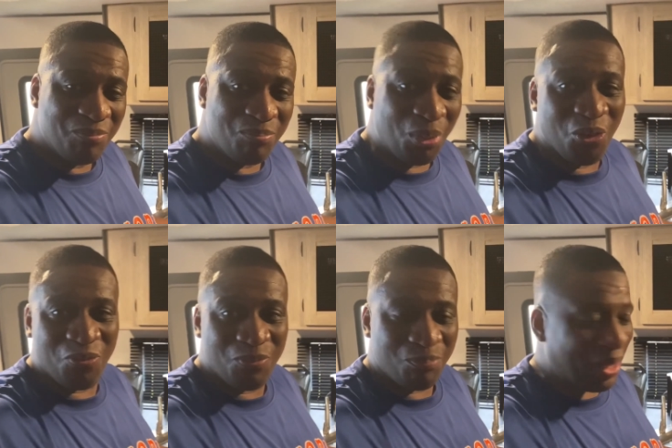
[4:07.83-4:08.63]
both
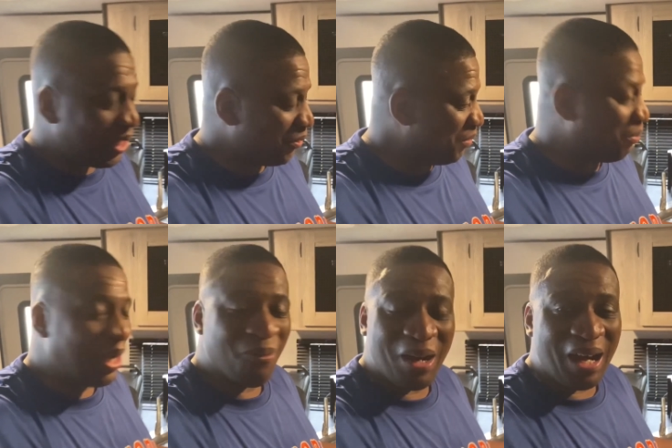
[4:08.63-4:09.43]
battery
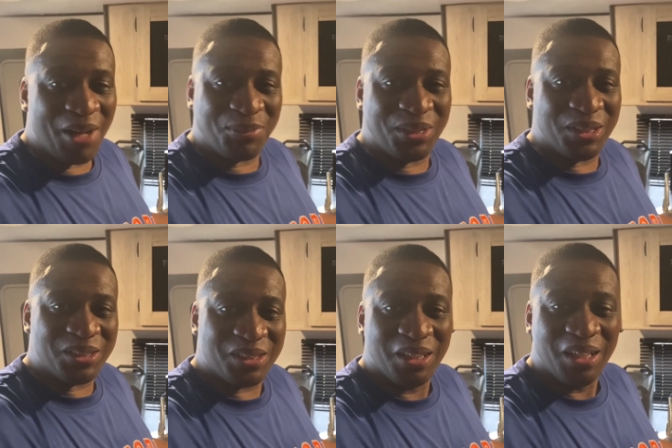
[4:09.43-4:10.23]
power
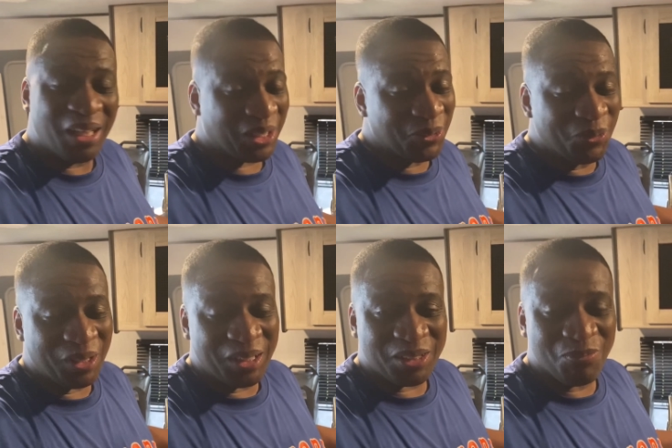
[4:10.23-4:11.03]
options,
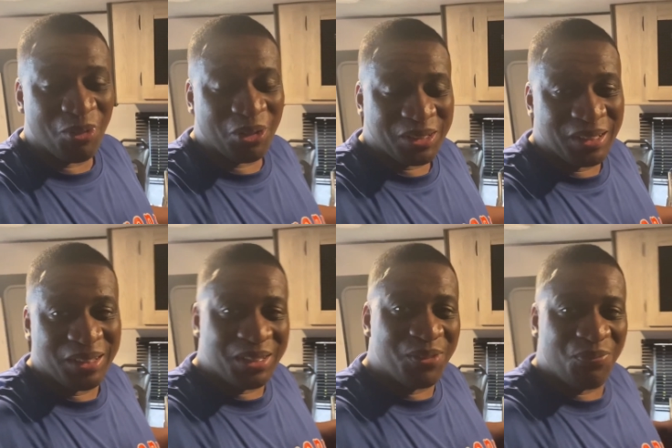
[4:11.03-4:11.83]
including this Marxon
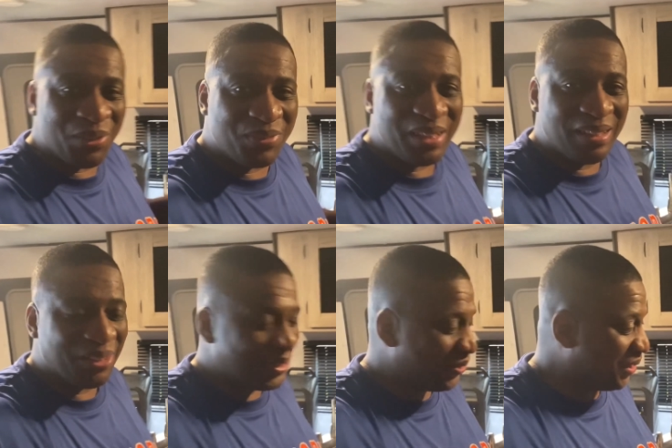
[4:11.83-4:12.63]

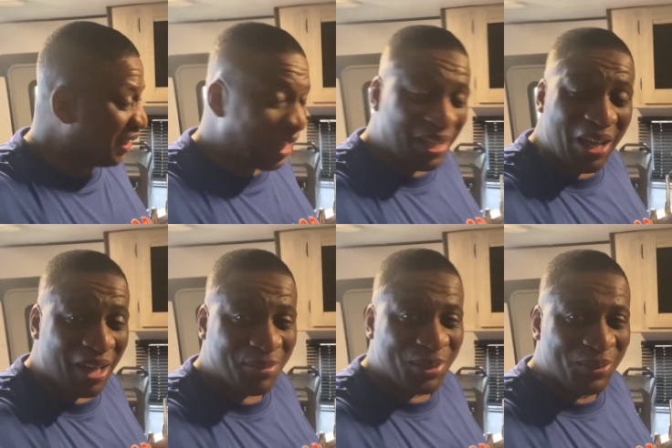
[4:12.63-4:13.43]
G1500 that I
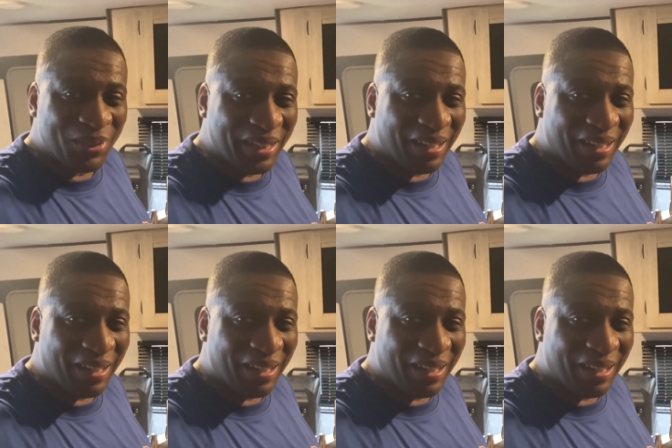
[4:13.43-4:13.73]
absolutely